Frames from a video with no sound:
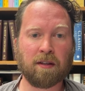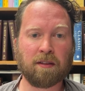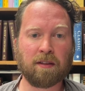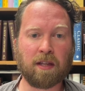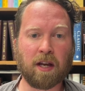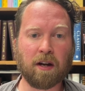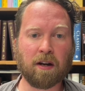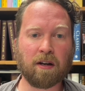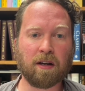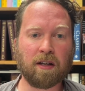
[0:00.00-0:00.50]

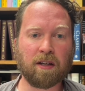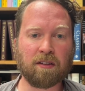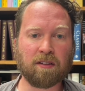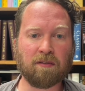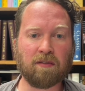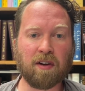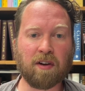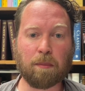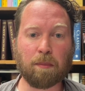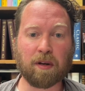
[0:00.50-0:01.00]
There is a
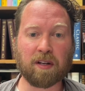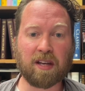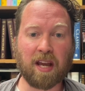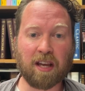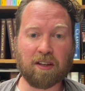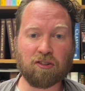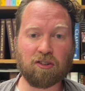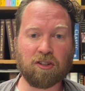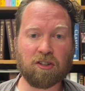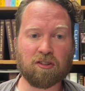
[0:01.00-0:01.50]
very
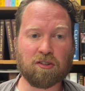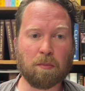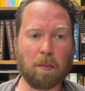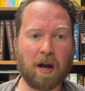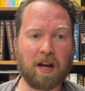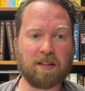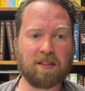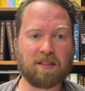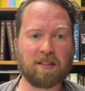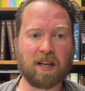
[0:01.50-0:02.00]
protectionist
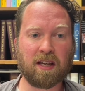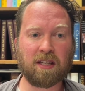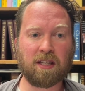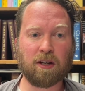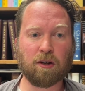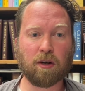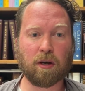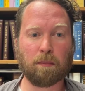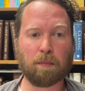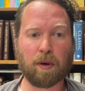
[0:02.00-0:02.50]
mindset
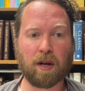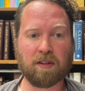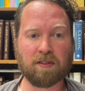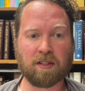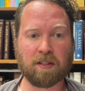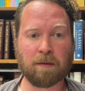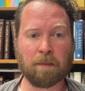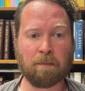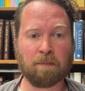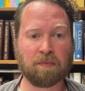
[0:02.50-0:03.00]
here at
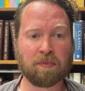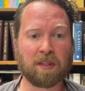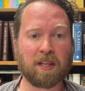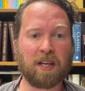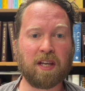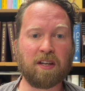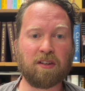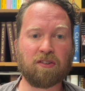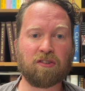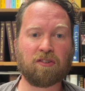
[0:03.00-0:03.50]
present.
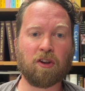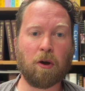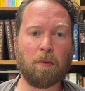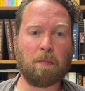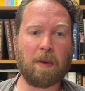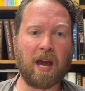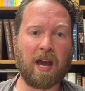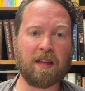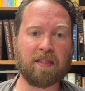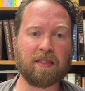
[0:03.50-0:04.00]
It is so
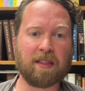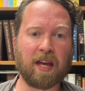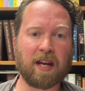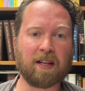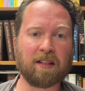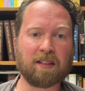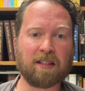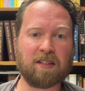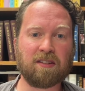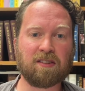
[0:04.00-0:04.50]
bad that
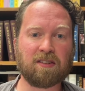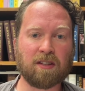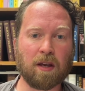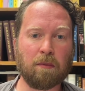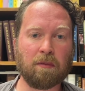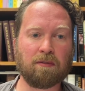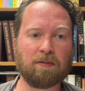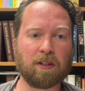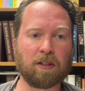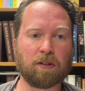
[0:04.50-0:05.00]
at least
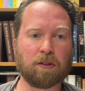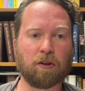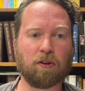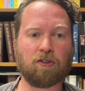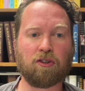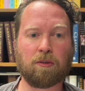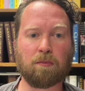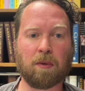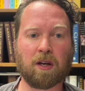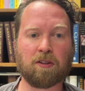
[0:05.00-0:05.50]
some of the
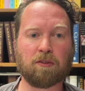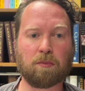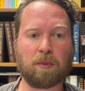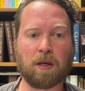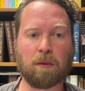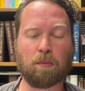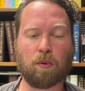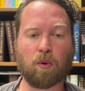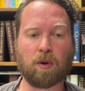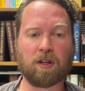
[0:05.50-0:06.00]
clergy must be
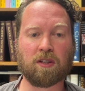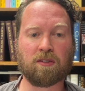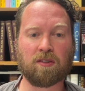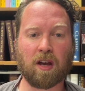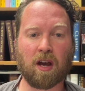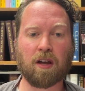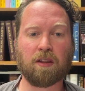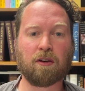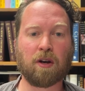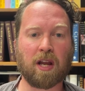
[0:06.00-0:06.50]
appointed
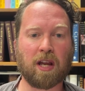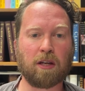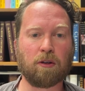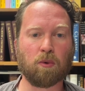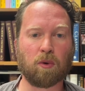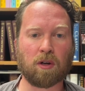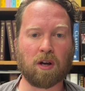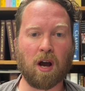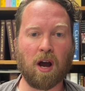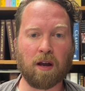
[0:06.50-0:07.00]
to other
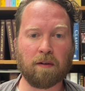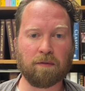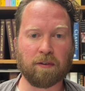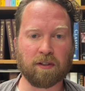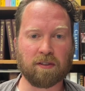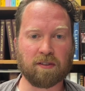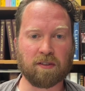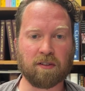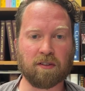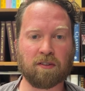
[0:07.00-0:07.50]
annual
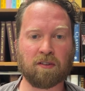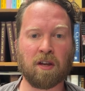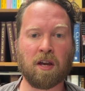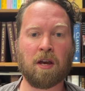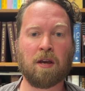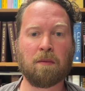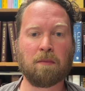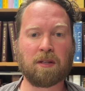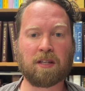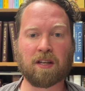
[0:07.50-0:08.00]
conferences
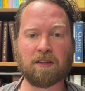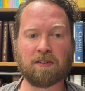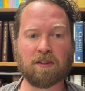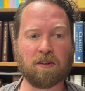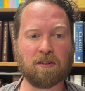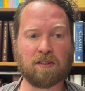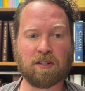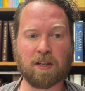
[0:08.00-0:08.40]
because there's